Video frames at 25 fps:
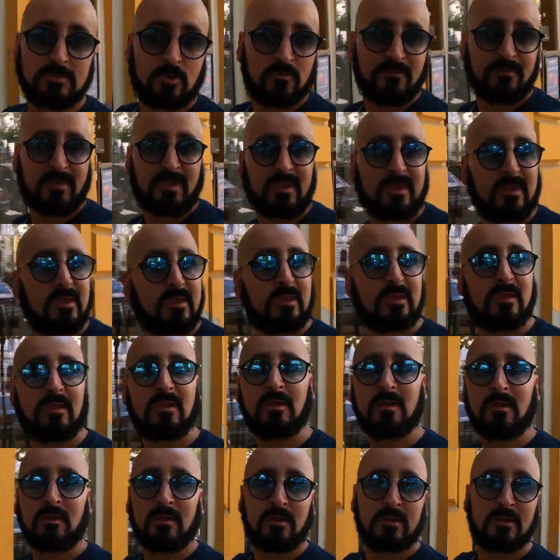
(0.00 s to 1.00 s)
over
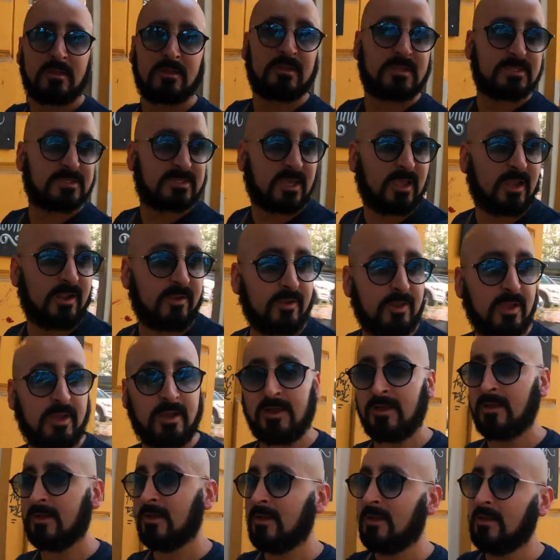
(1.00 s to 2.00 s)
here in this area.
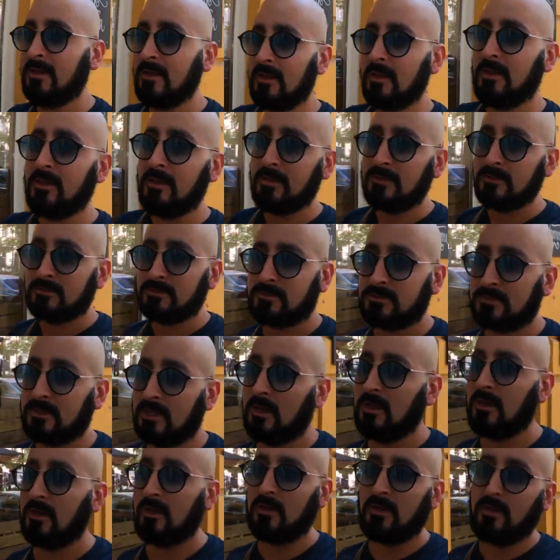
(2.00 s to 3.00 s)

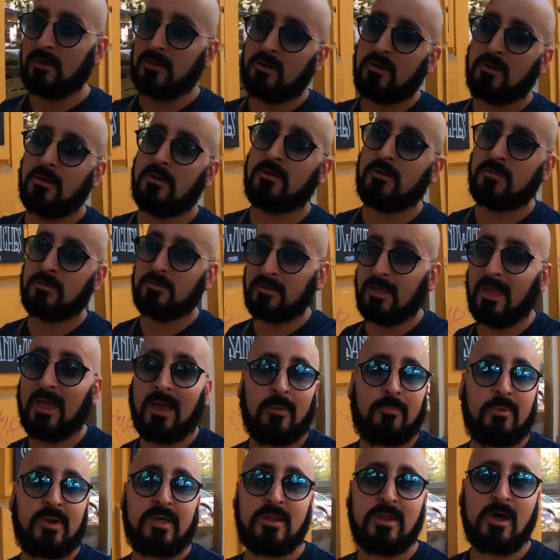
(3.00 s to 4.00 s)
So yeah,
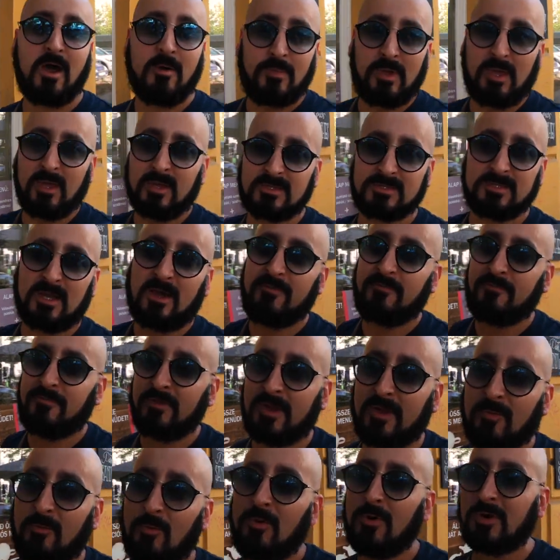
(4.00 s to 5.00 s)
better not be because I
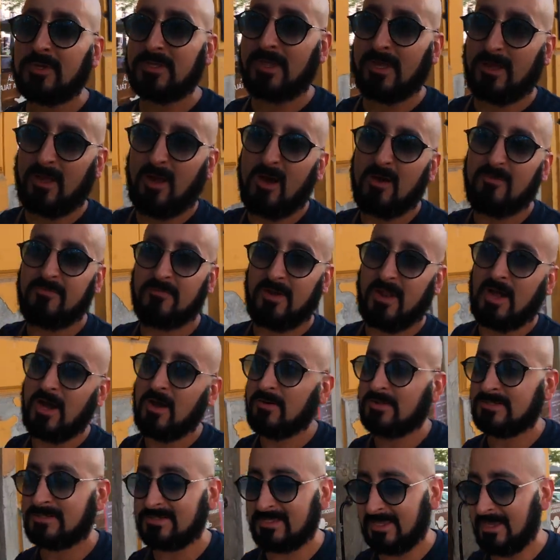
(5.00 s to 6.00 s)
freaking walked like half an
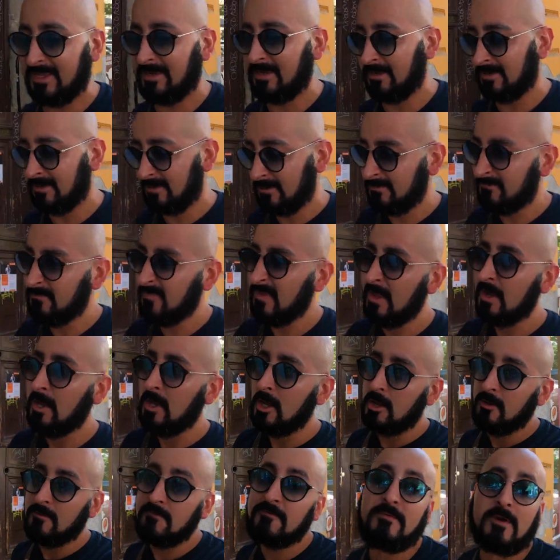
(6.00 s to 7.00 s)
hour to get here
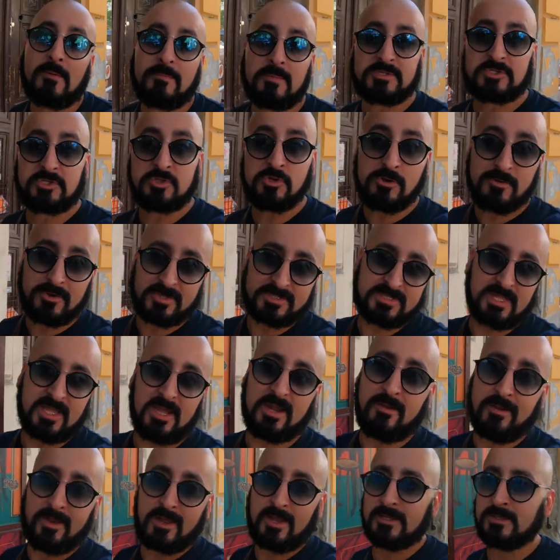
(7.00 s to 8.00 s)
from the tourist
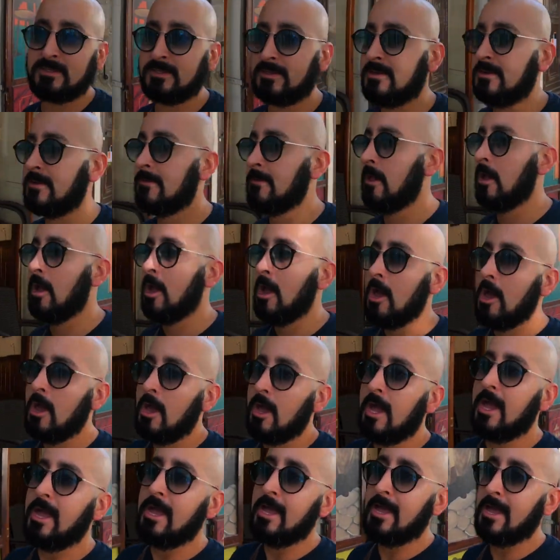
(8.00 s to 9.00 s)
area.
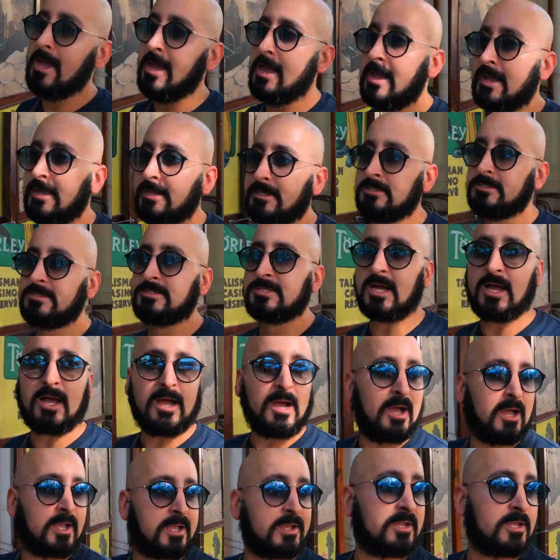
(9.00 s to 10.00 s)
And
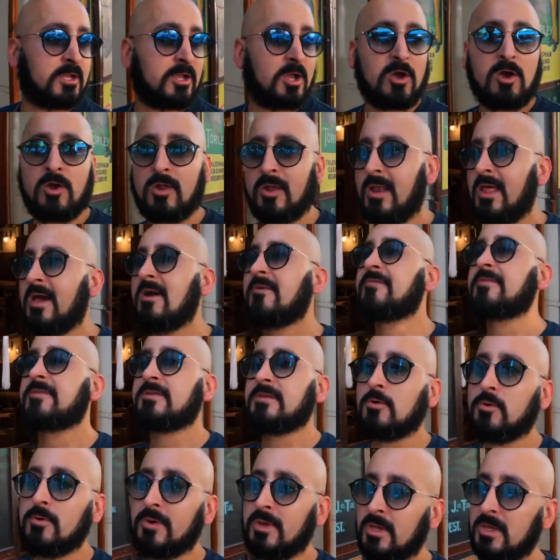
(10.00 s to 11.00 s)
uh, I'm gonna go
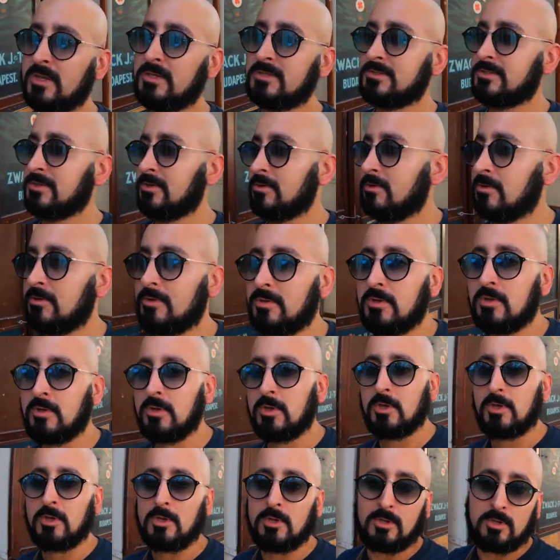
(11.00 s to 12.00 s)
left we're here soon.
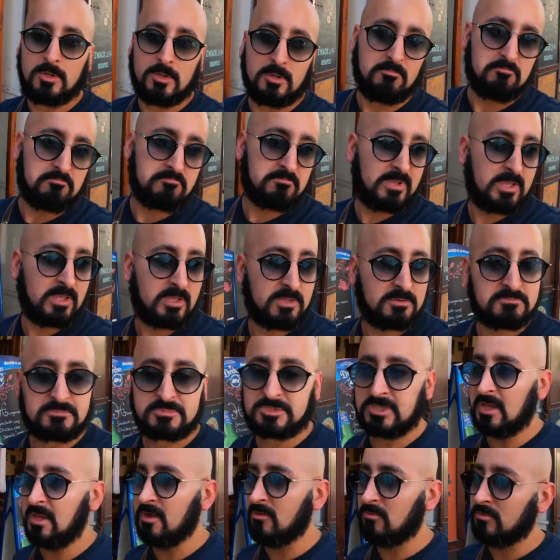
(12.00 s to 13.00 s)
And
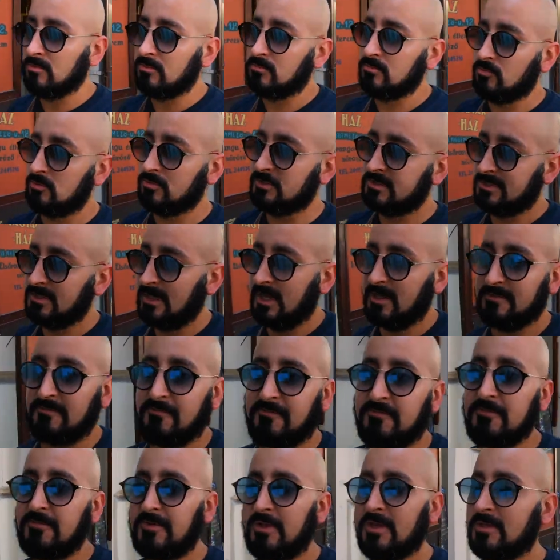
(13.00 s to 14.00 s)
yeah, we'll, we'll see how the
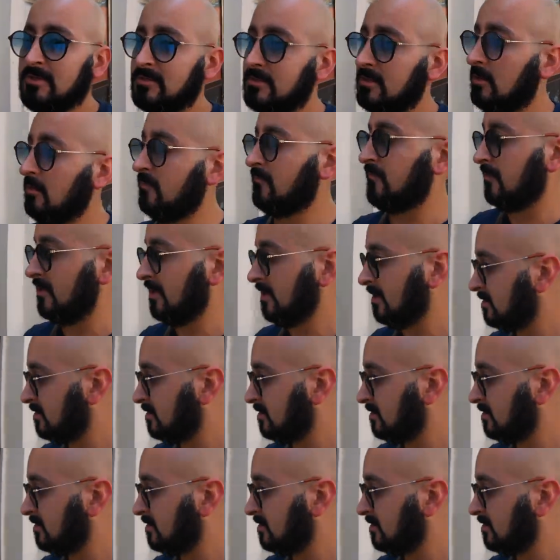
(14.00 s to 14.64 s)
food is. Hopefully